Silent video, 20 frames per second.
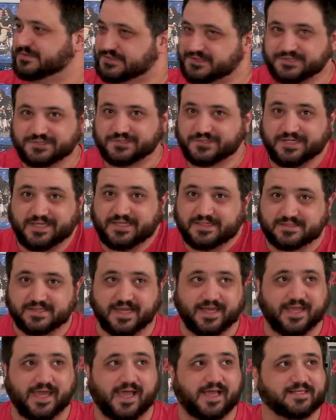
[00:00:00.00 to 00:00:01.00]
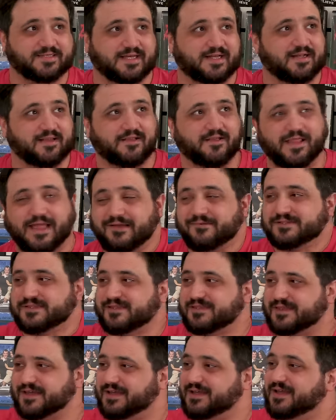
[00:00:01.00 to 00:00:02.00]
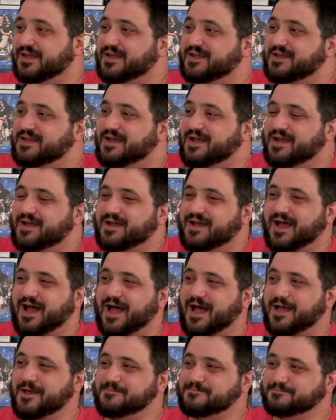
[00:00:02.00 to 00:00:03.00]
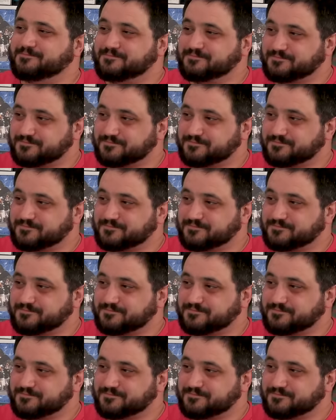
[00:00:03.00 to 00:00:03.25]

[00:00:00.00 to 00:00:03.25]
There's trees, I guess. I didn't know that was a thing. Wait, they